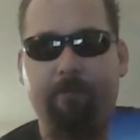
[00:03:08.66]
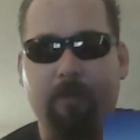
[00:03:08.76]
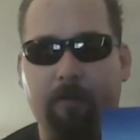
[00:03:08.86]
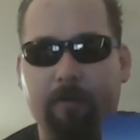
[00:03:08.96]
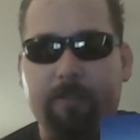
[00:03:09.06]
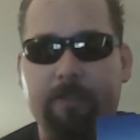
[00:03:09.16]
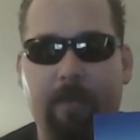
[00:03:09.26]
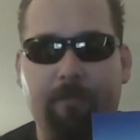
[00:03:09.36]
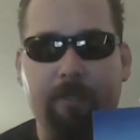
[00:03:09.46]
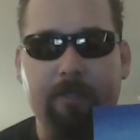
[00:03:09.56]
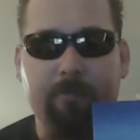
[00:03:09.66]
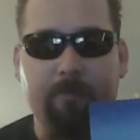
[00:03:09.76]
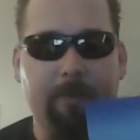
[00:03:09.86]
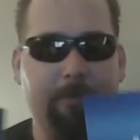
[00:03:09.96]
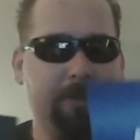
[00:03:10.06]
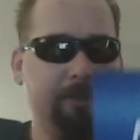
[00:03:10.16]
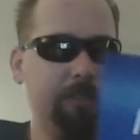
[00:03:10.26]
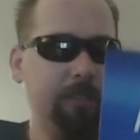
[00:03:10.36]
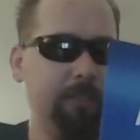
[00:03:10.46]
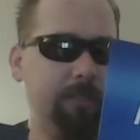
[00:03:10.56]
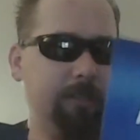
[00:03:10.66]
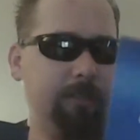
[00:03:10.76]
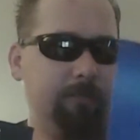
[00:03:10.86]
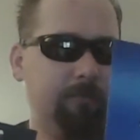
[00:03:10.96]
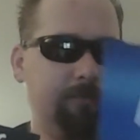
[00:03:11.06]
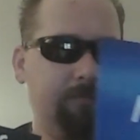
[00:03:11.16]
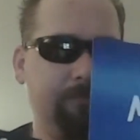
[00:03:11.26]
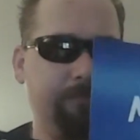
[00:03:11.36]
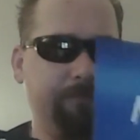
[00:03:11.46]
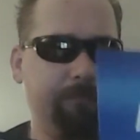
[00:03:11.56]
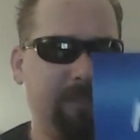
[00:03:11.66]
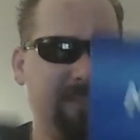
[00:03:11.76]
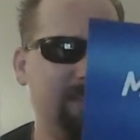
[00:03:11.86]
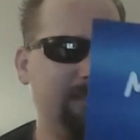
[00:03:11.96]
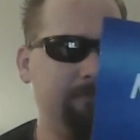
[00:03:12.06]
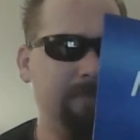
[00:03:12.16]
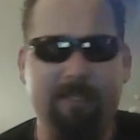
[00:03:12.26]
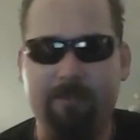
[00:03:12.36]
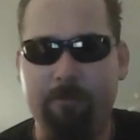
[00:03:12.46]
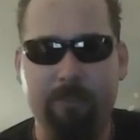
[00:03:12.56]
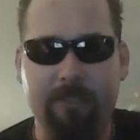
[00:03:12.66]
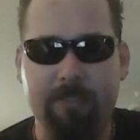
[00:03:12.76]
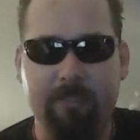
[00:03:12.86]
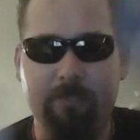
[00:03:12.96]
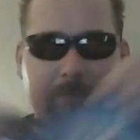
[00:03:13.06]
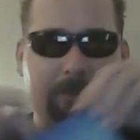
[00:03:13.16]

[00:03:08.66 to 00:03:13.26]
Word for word: dollar savings from M L G. It makes no sense that these would be